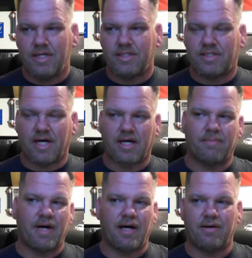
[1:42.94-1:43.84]
to talk
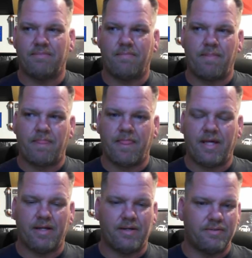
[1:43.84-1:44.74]
about
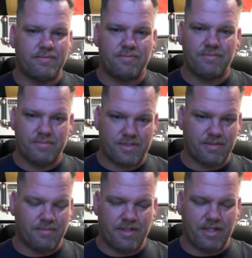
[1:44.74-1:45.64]
you know
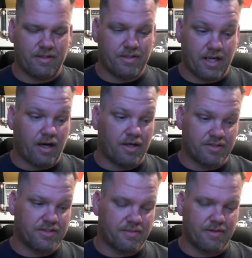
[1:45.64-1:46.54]
some you know
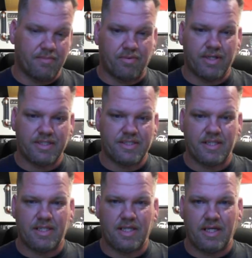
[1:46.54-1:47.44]
also some of the points
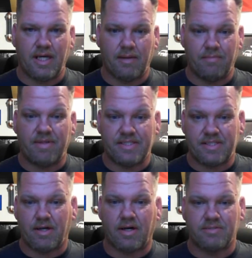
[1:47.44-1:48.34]
in the
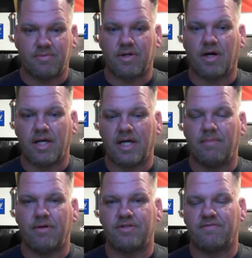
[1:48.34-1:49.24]
MPCR as we're calling it
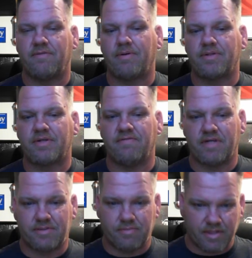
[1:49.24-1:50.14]
motion for post
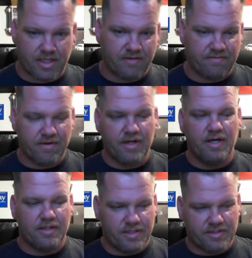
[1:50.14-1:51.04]
conviction relief
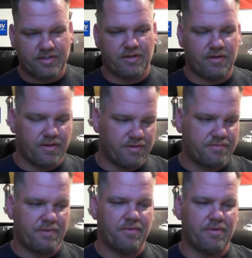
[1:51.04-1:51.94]
just so those
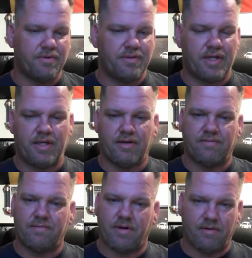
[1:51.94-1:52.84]
people you
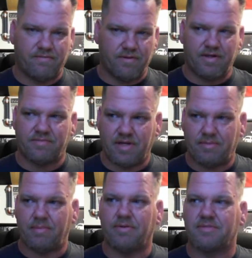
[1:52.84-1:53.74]
know hopefully as many
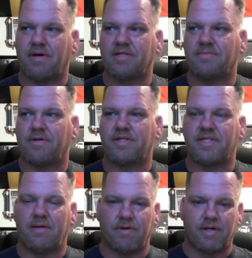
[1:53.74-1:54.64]
people as possible
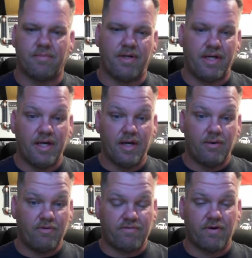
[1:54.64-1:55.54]
understand we're going to be
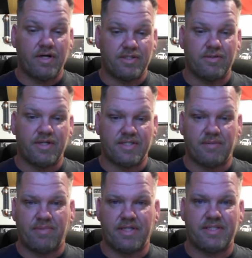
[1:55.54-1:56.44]
referring to it as
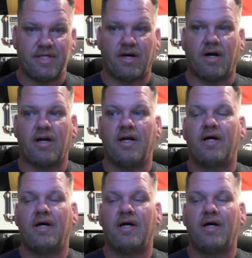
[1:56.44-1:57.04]
MPCR